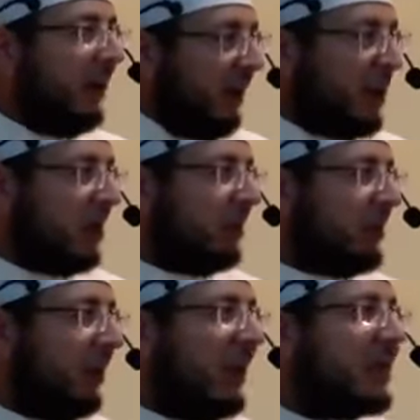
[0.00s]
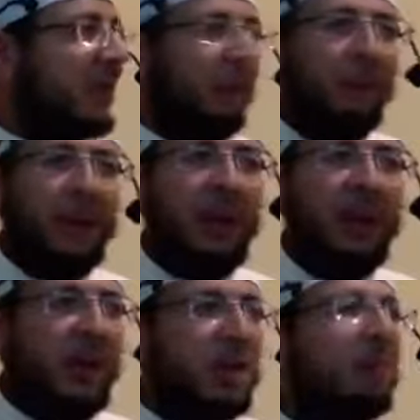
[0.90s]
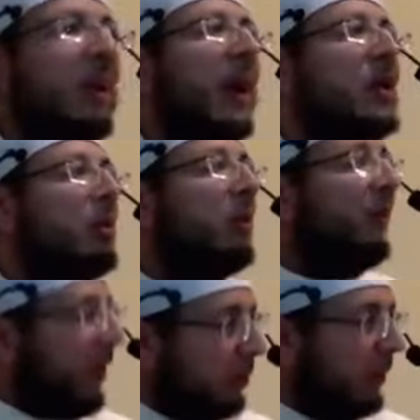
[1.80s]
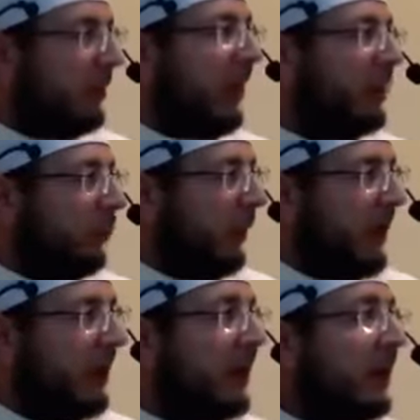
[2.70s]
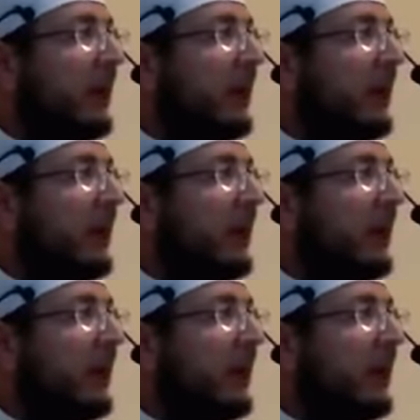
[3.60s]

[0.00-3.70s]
Egypt, the assembly in Egypt issued the fatwa with that way.